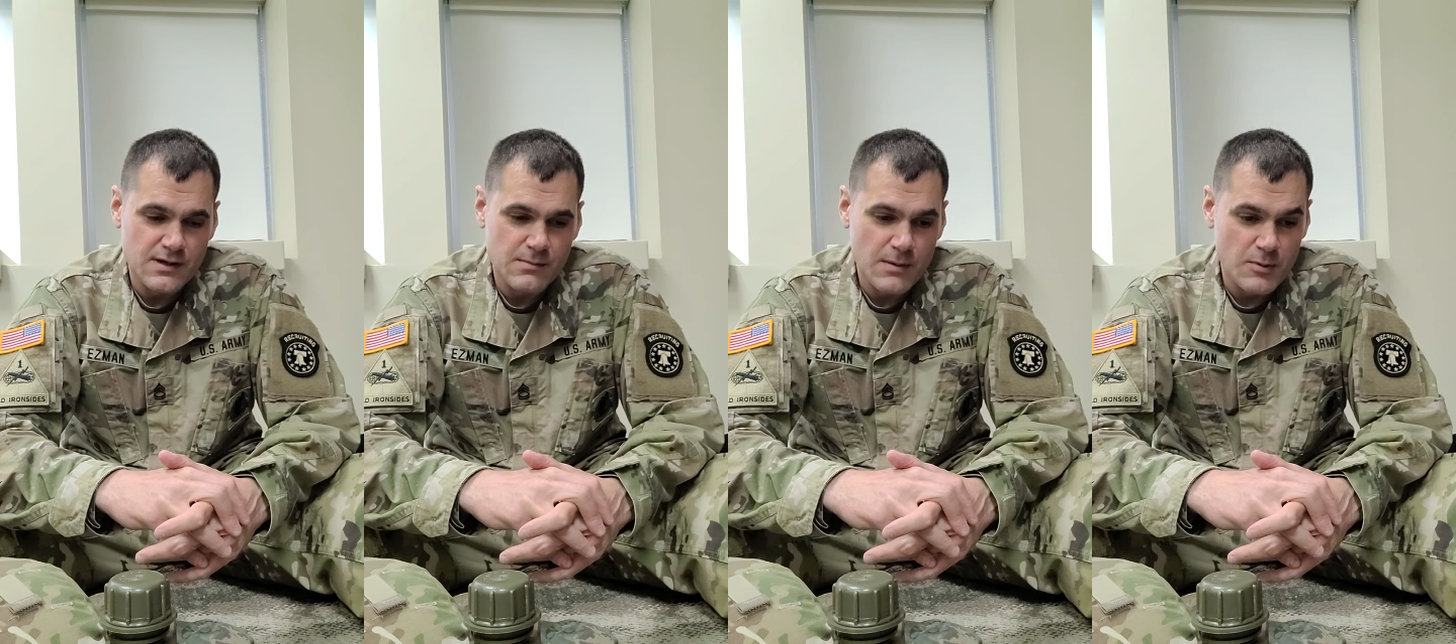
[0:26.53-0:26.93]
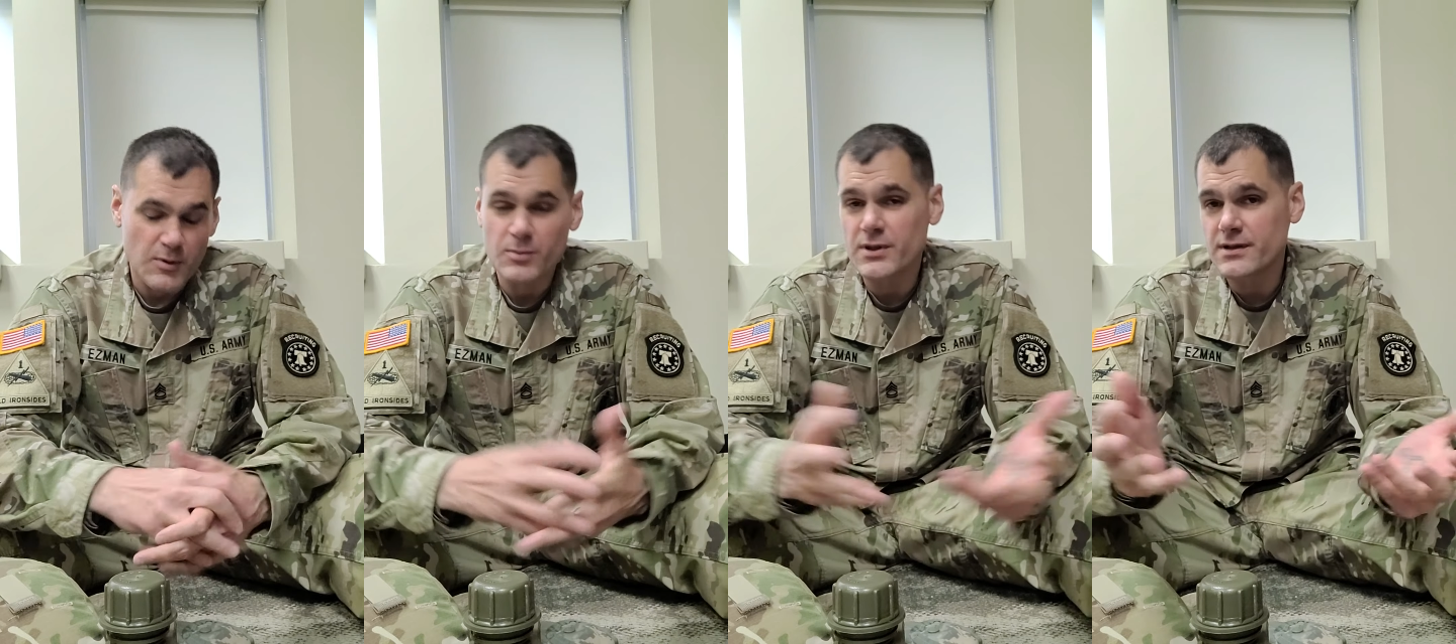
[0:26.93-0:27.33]
Maybe
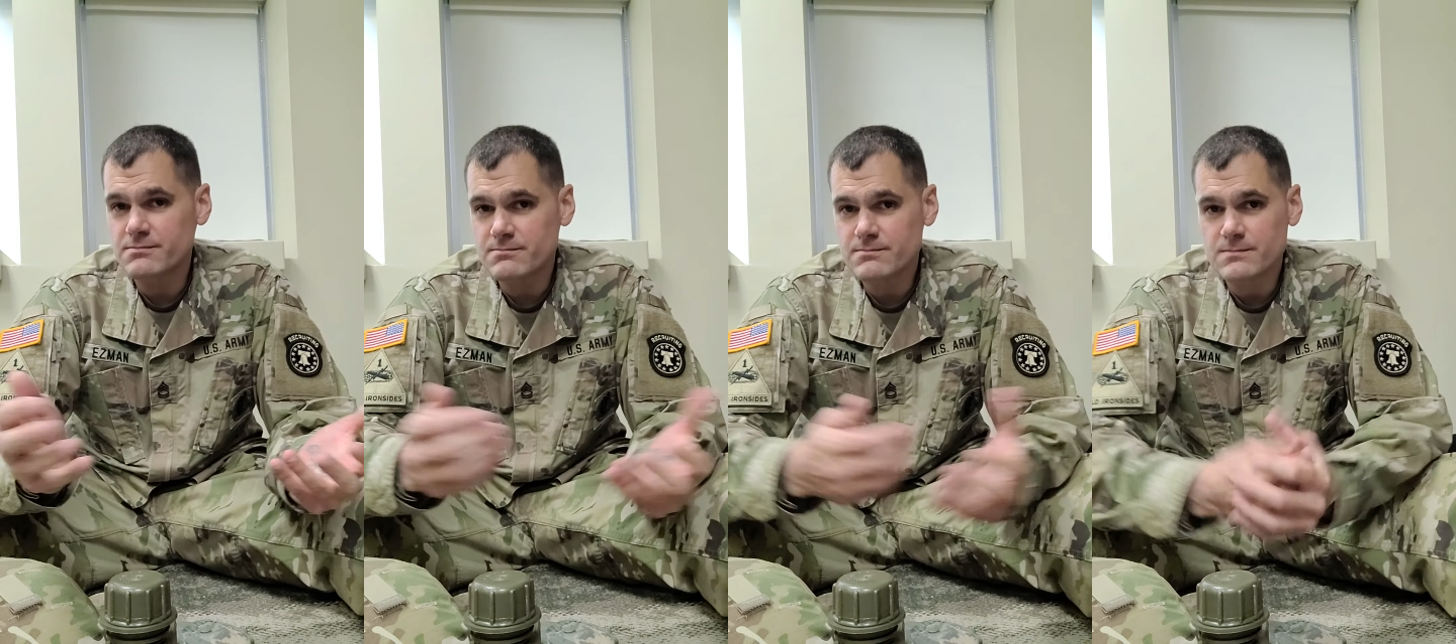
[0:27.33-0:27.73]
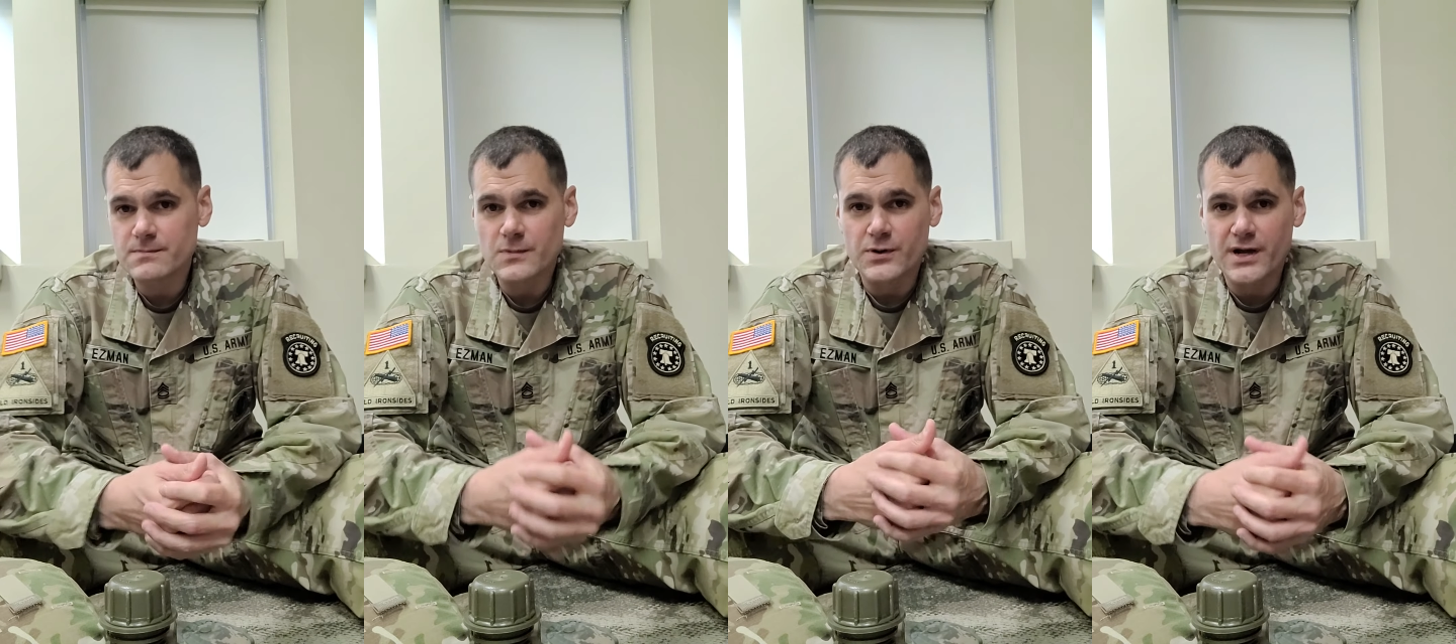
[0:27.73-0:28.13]
people that
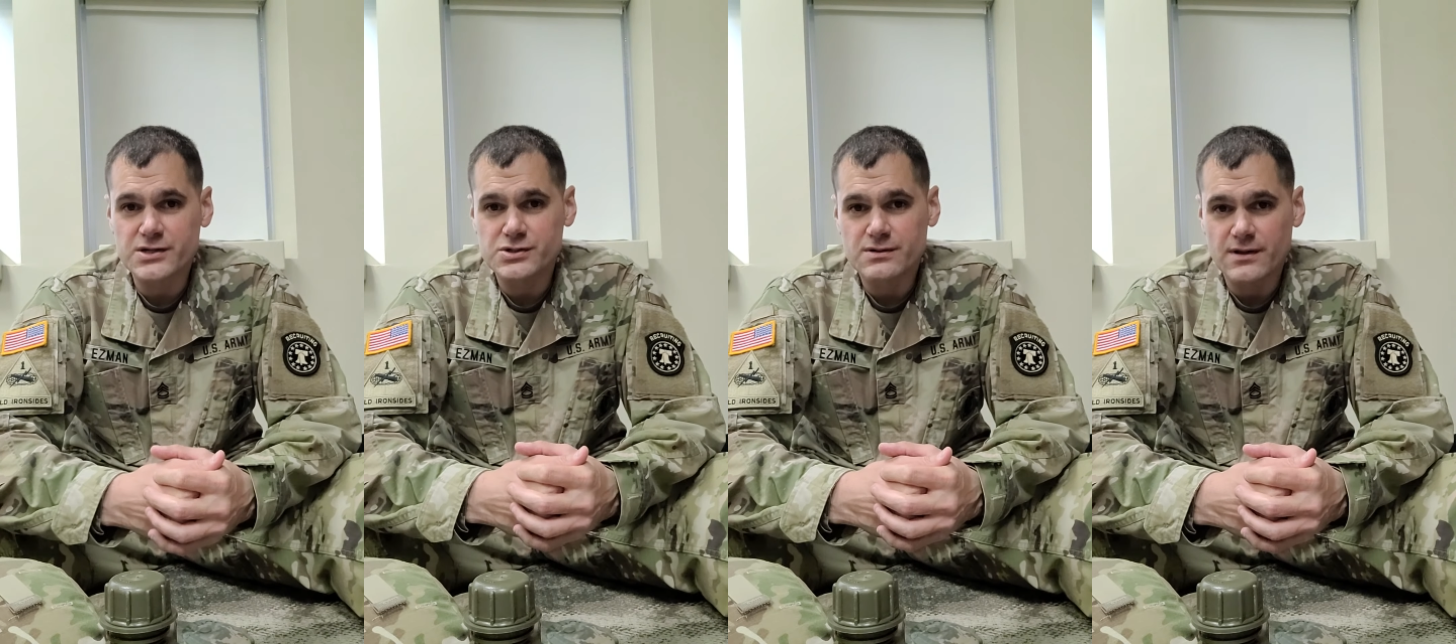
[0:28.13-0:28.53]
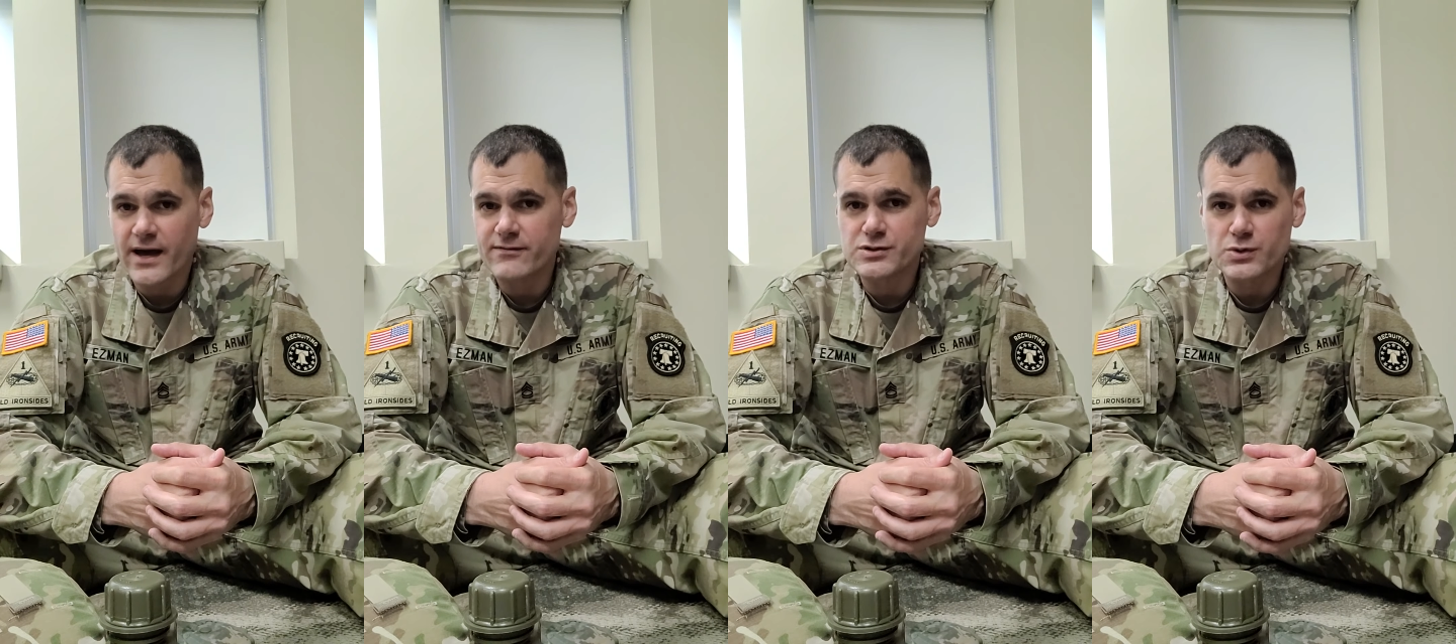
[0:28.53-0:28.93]

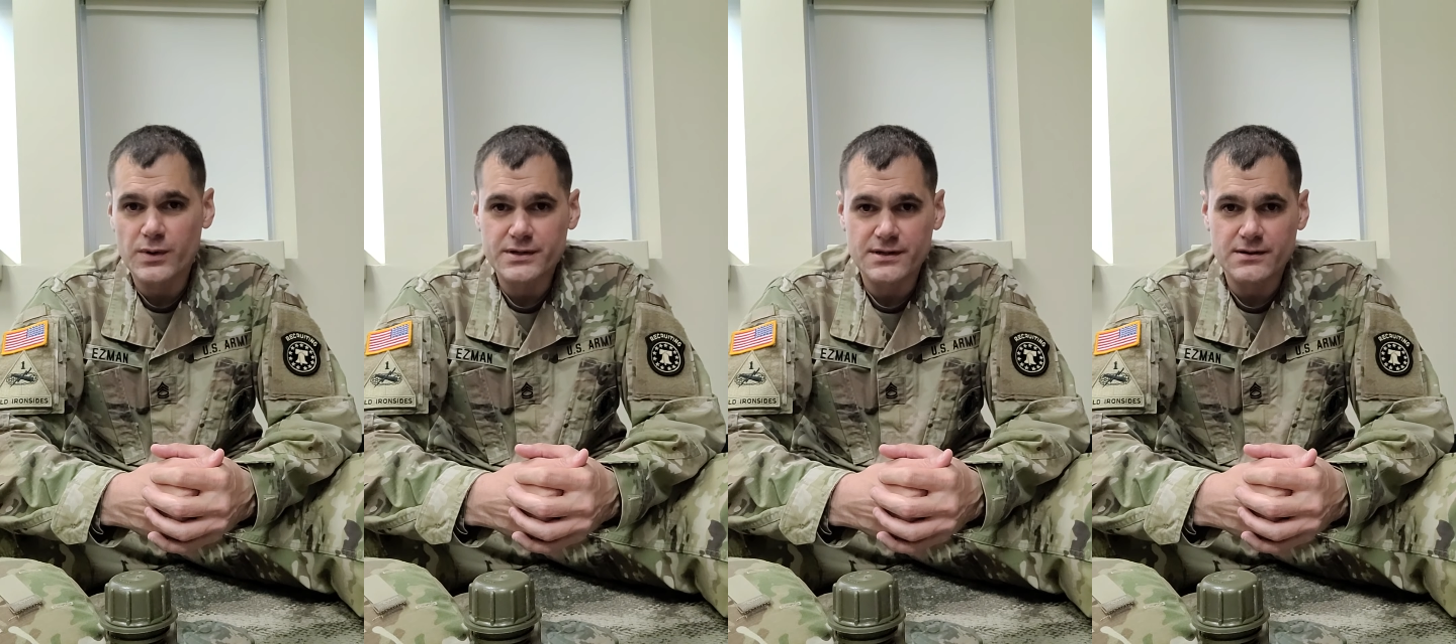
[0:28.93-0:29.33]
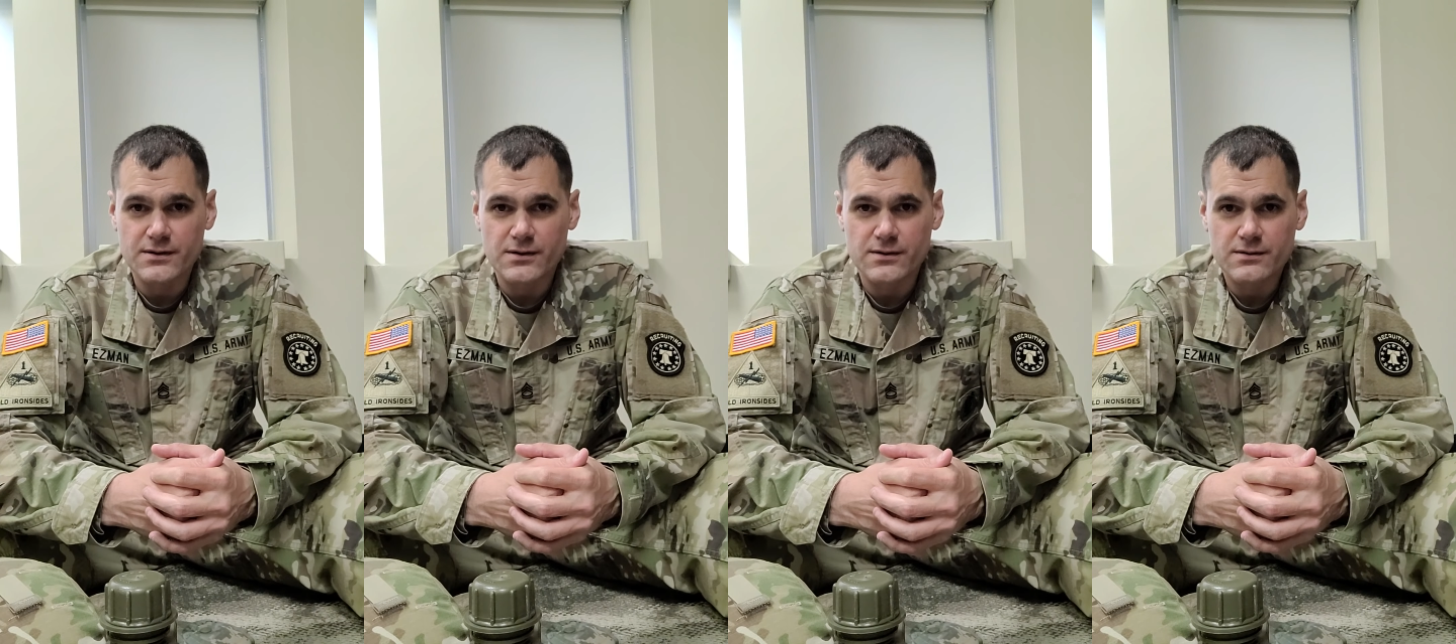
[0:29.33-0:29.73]
haven't joined and
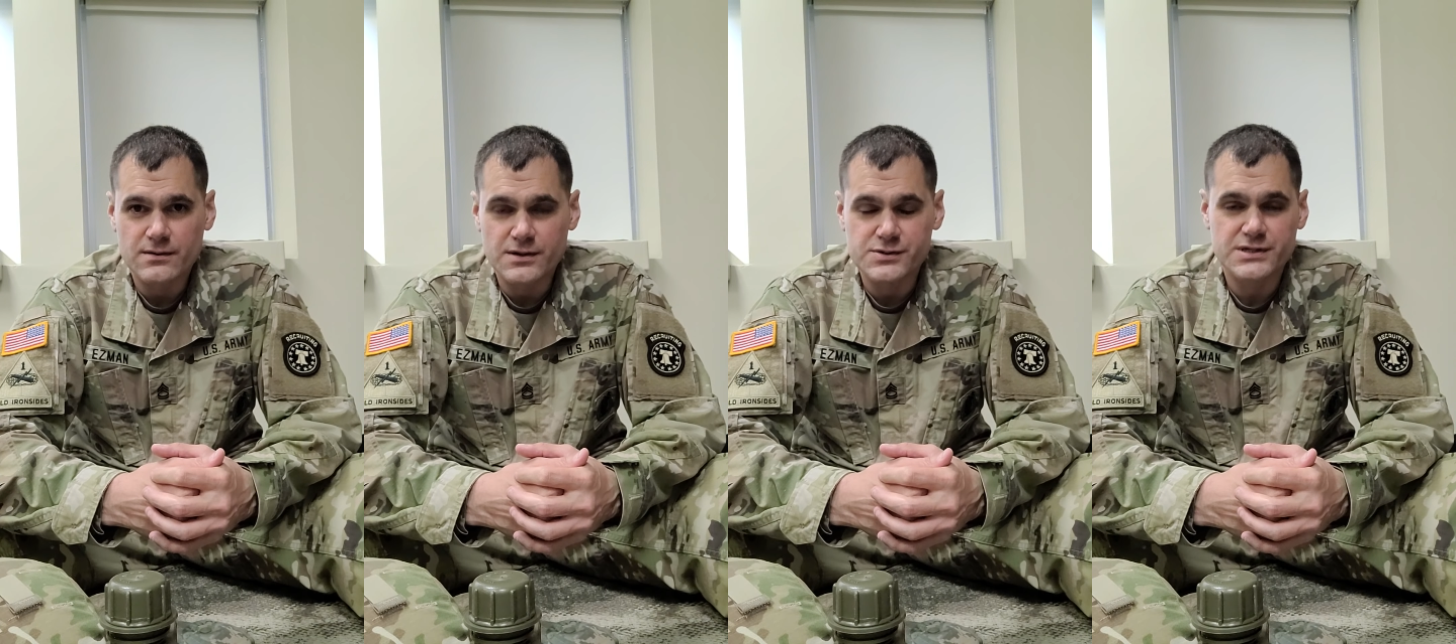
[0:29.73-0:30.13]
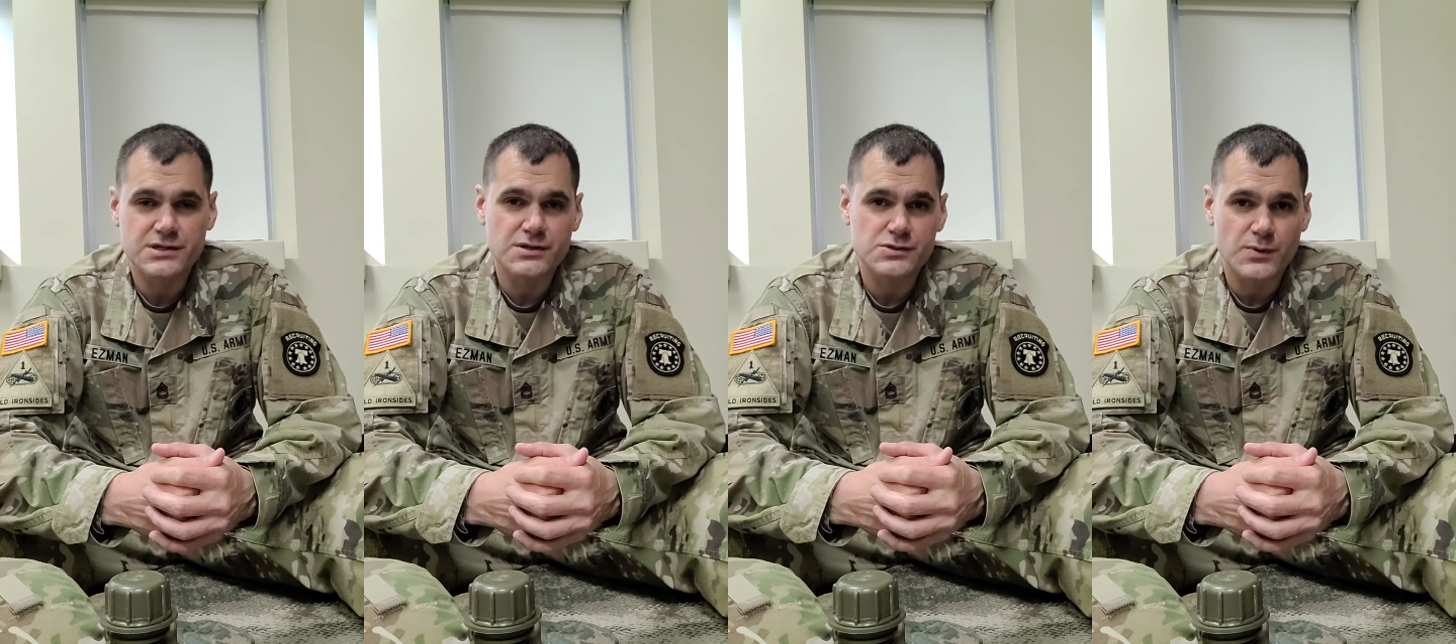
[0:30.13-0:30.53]
are
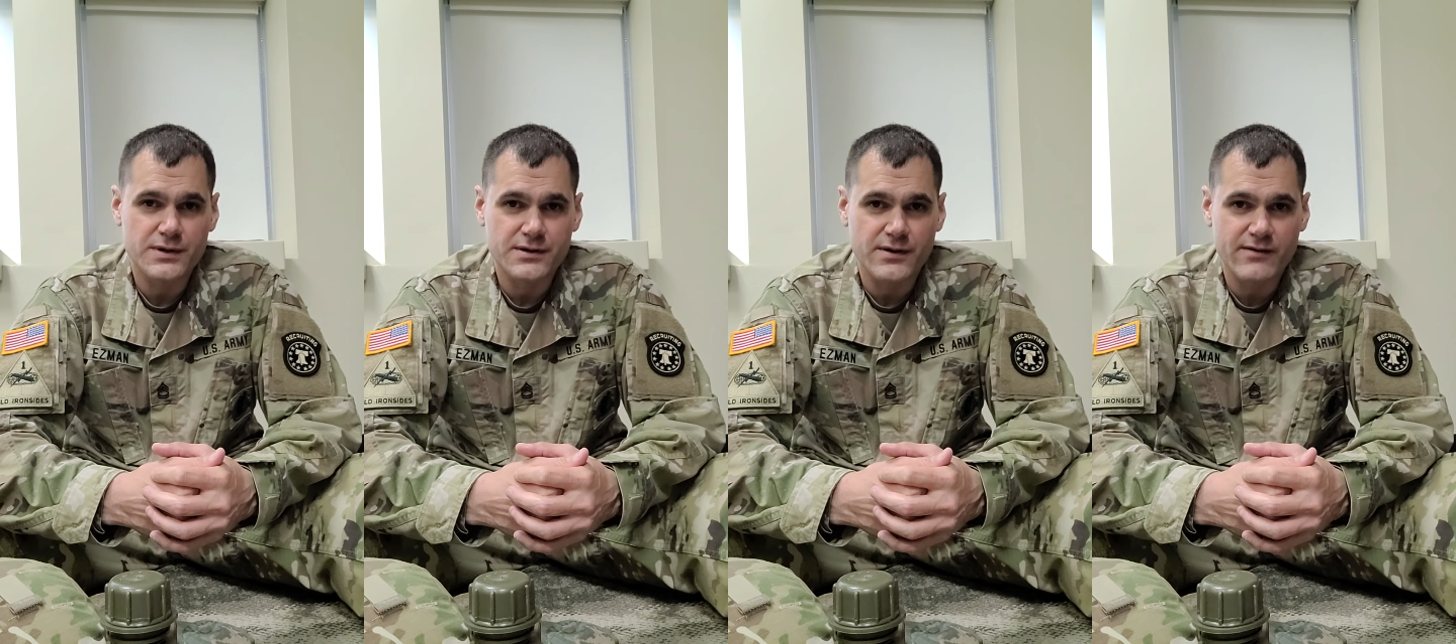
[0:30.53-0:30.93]
interested in joining,